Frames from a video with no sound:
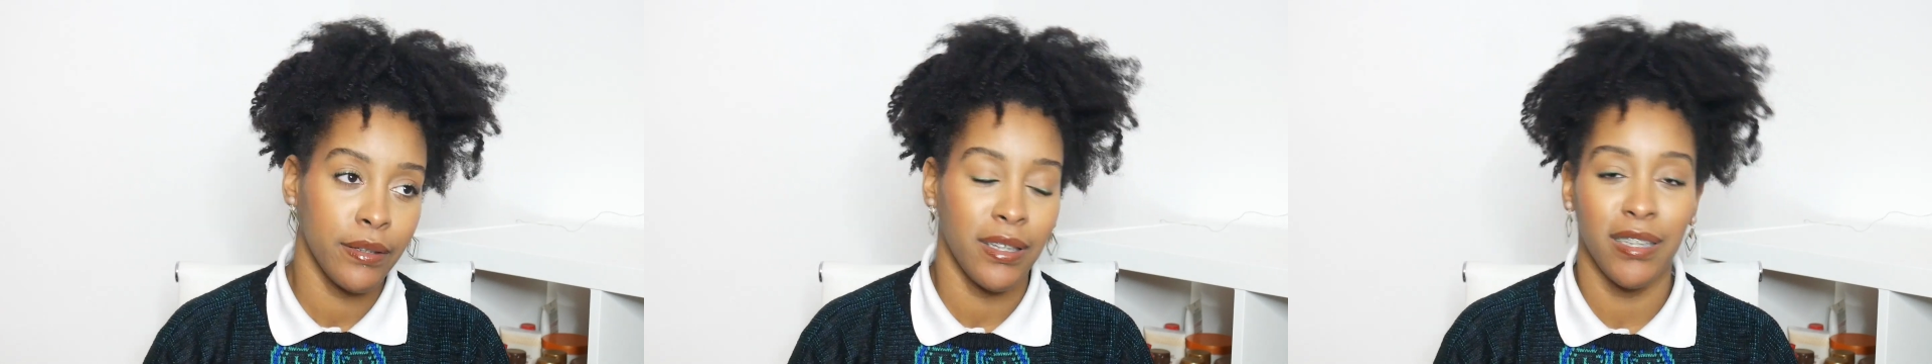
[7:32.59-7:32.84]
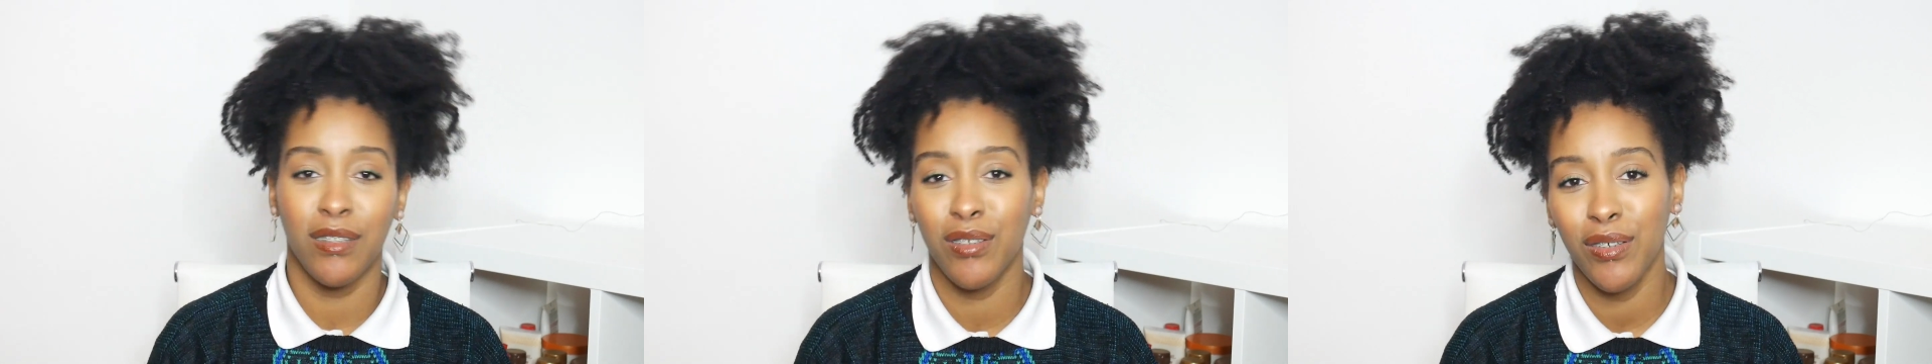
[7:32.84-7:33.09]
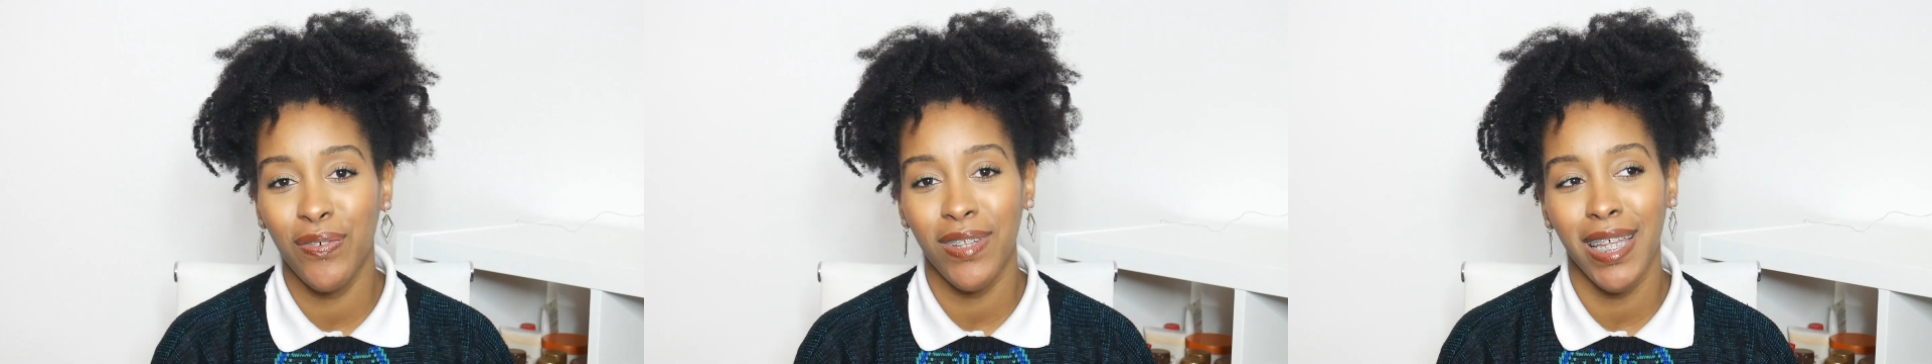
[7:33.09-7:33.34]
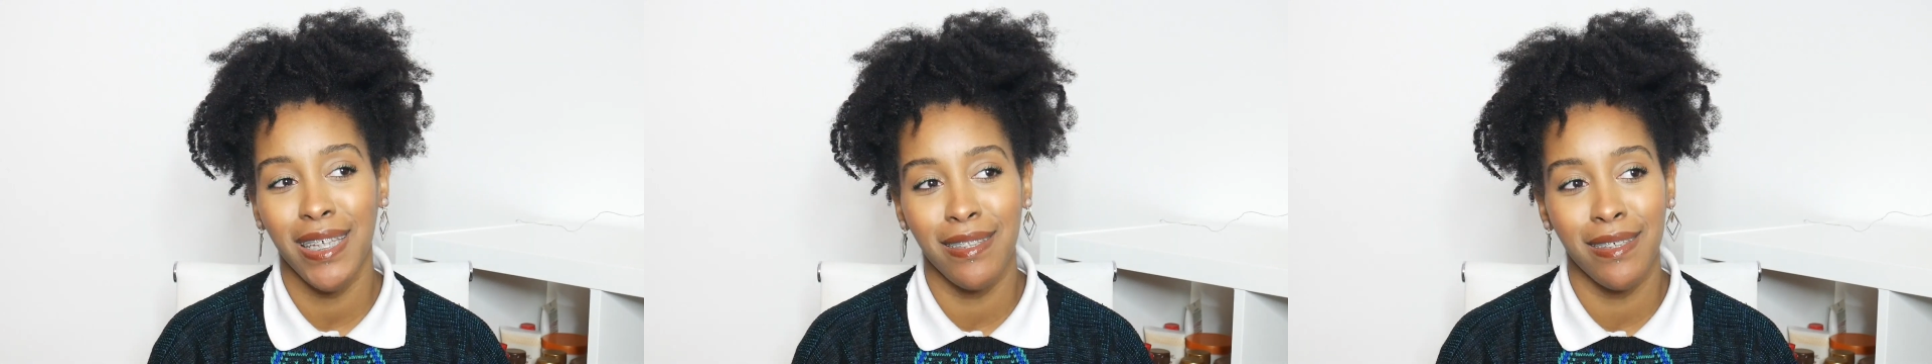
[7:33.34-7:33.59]
and do you feel
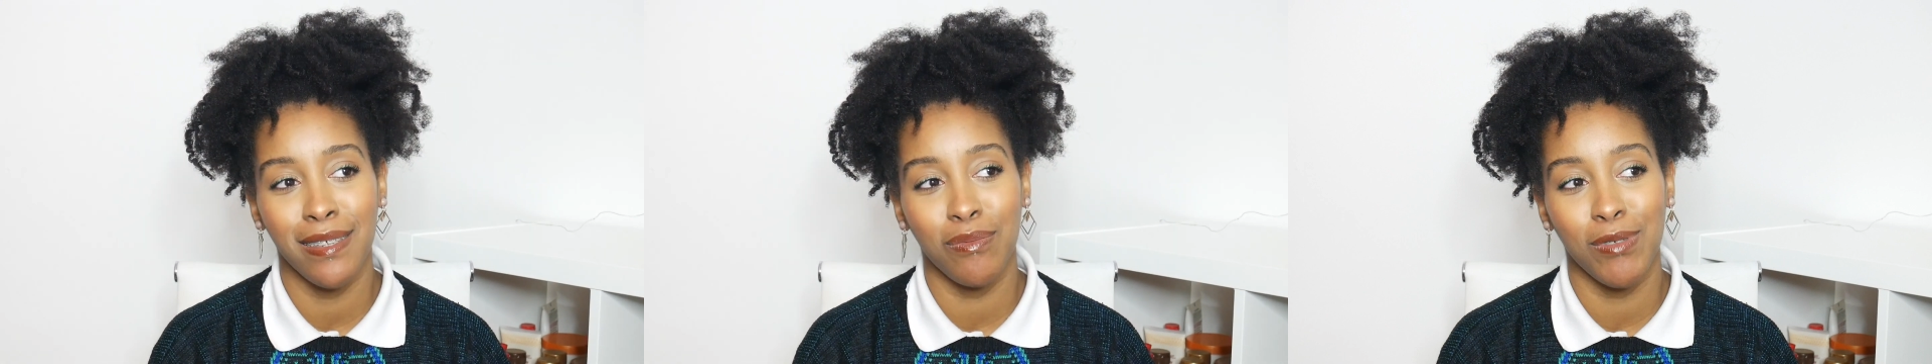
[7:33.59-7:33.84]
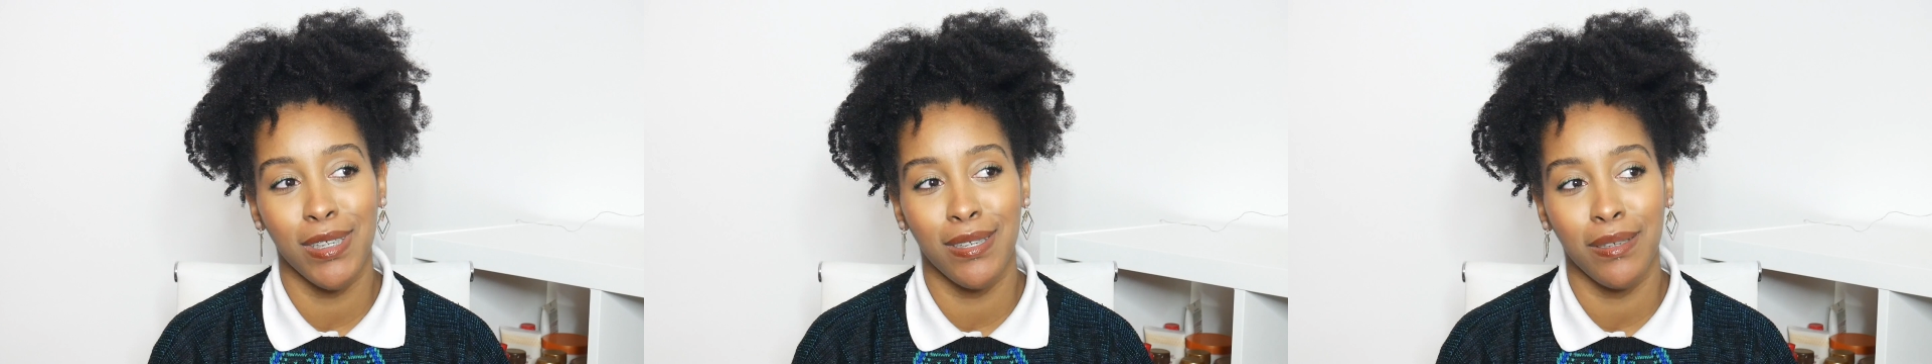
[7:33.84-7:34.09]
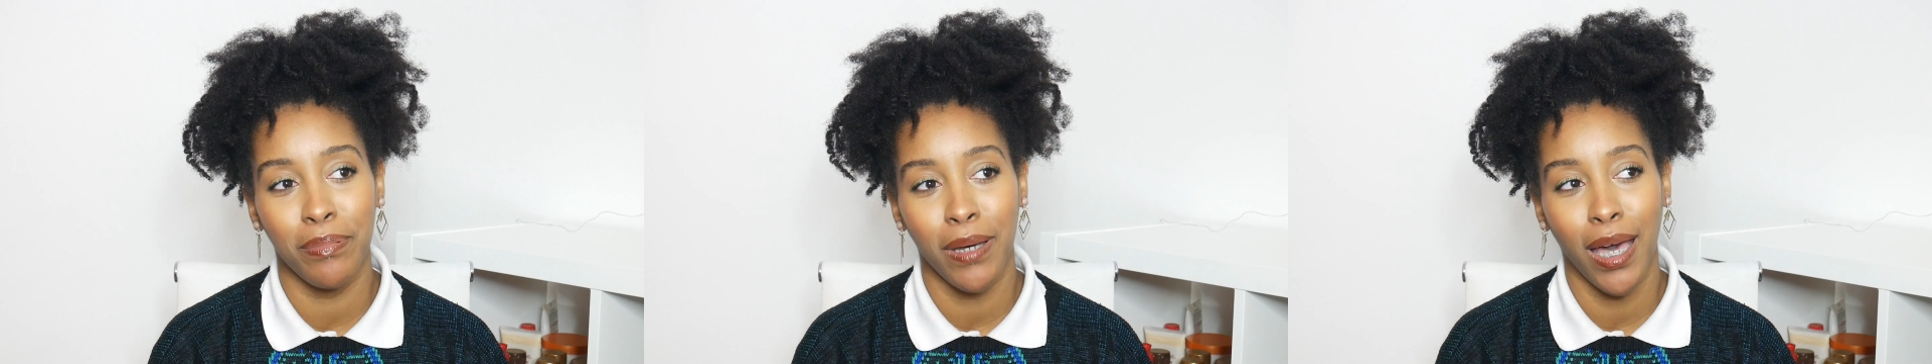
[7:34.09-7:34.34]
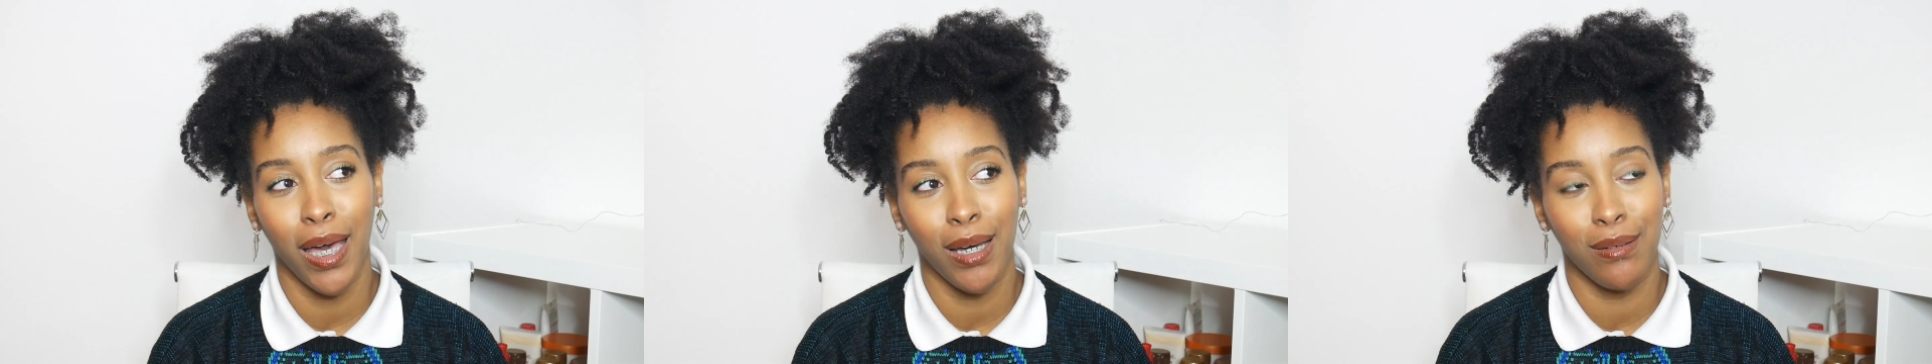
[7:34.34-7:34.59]
like this was
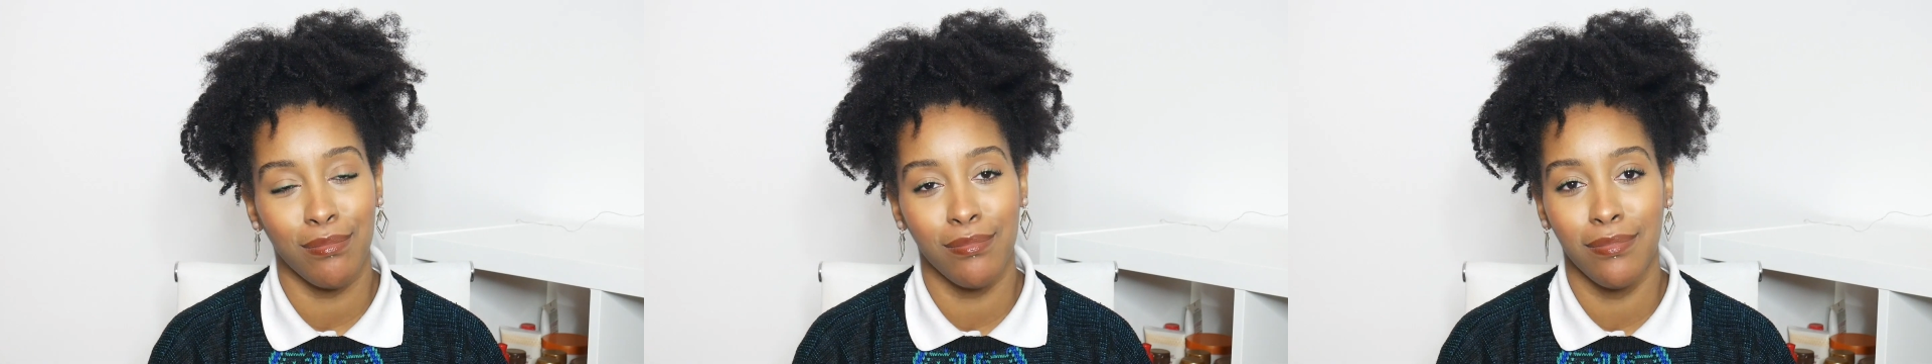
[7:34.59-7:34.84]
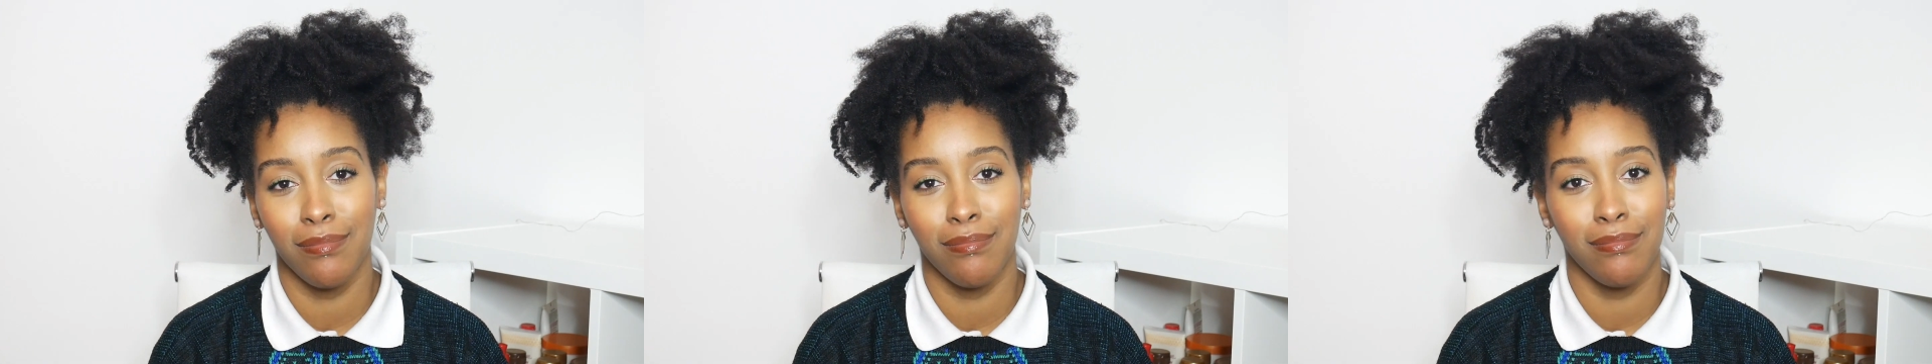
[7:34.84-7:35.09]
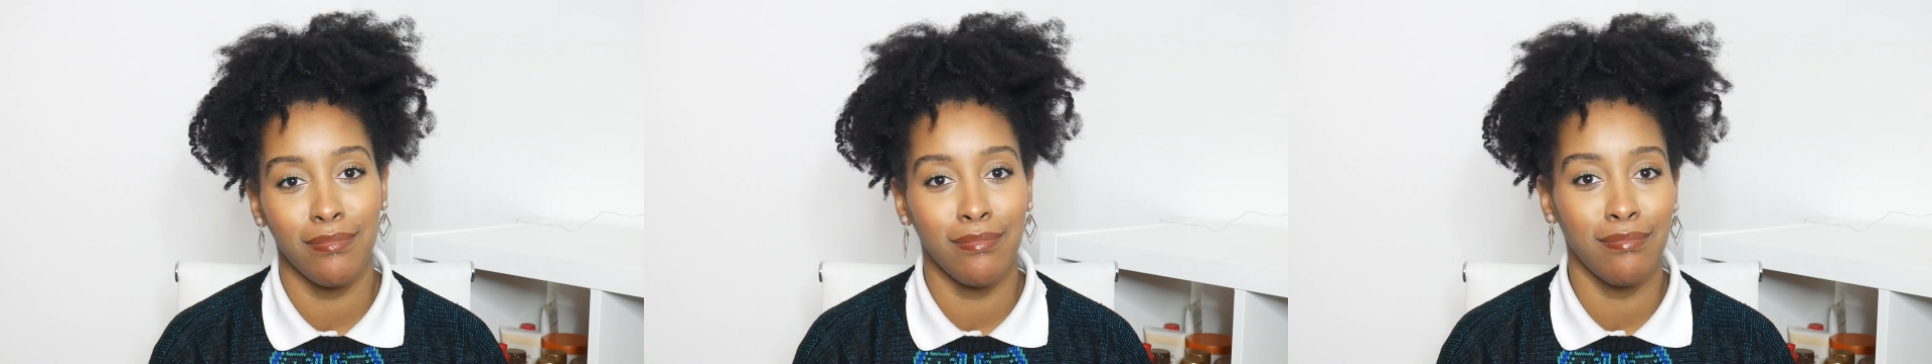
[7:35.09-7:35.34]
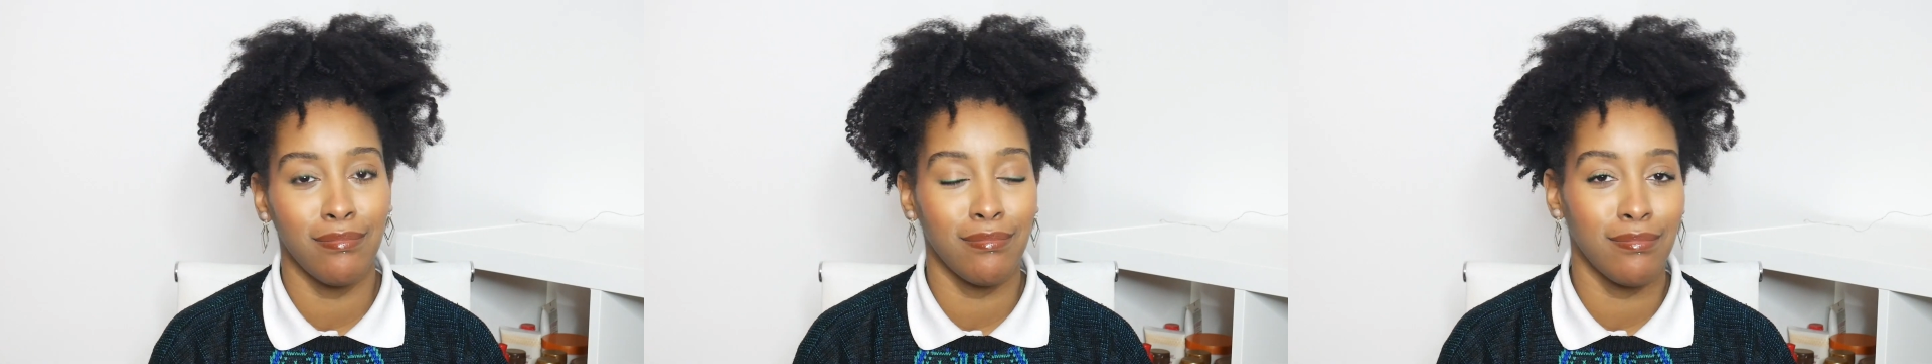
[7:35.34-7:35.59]
about
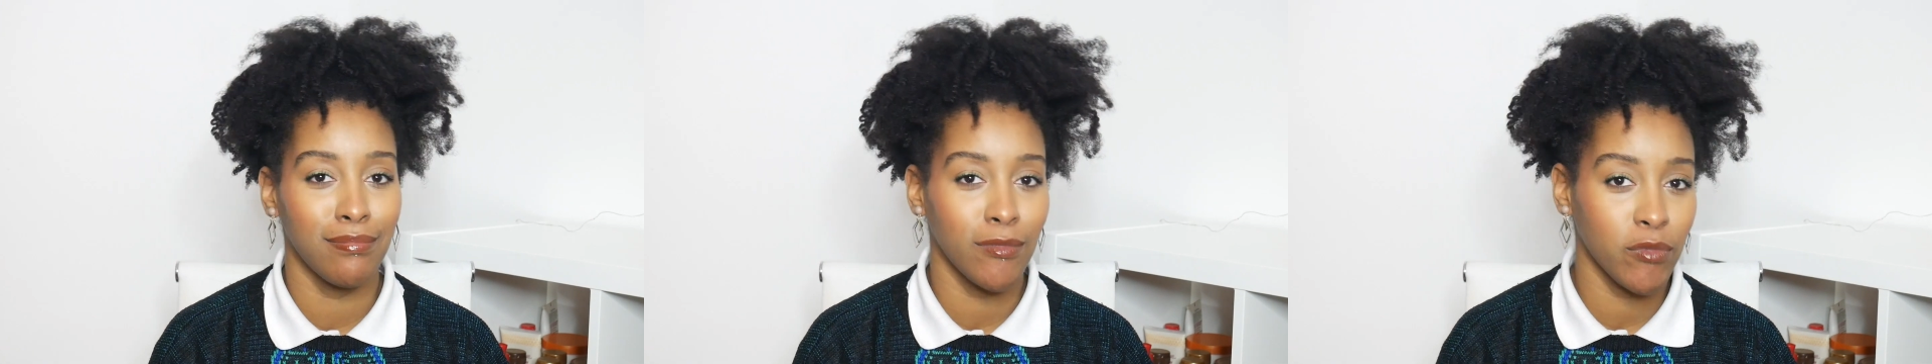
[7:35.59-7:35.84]
mm,